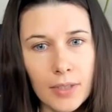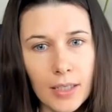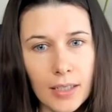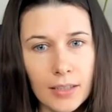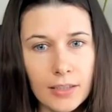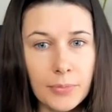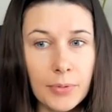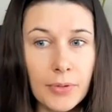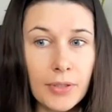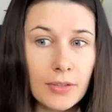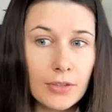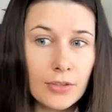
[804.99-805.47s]

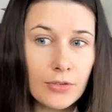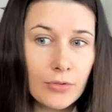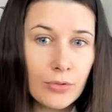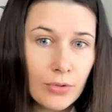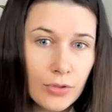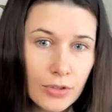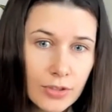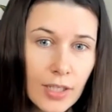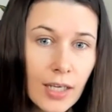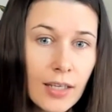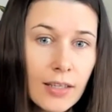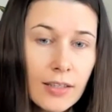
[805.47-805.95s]
it's because
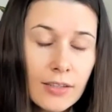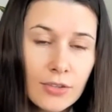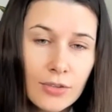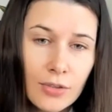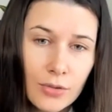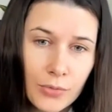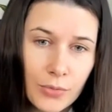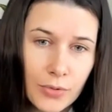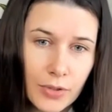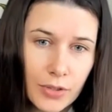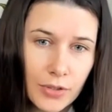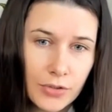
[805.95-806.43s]
your sun is
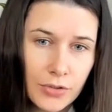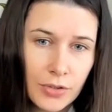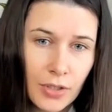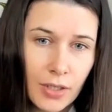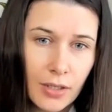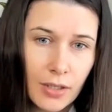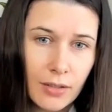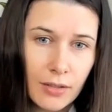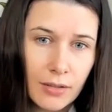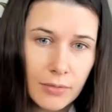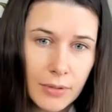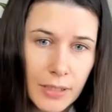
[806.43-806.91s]
not very
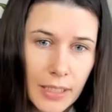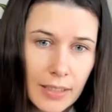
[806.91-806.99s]
strong